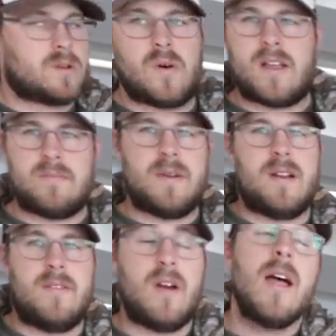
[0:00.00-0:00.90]
quite a bit
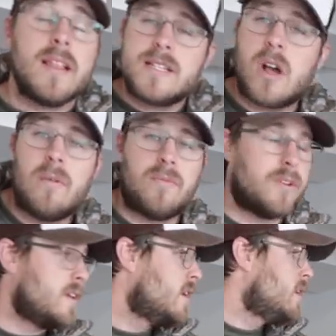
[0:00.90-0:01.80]
of, at least
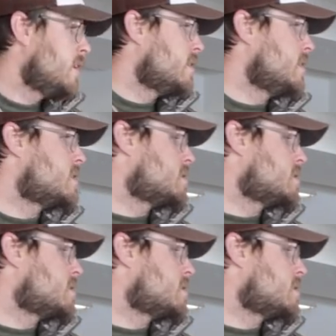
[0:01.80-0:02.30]
hopefully, this